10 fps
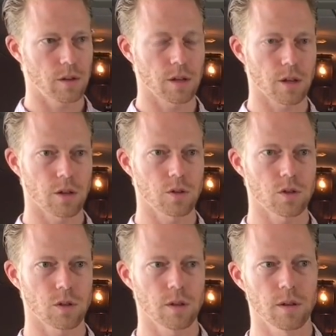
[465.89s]
Then
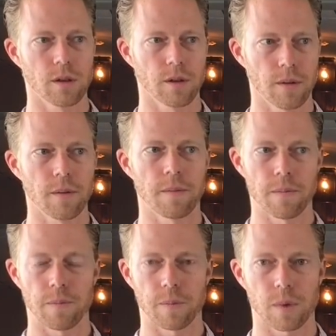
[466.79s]
close.
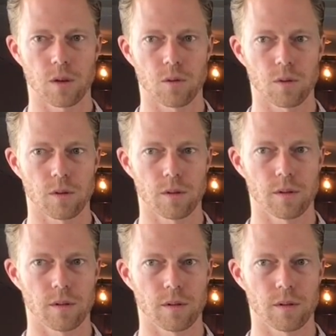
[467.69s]
Cool.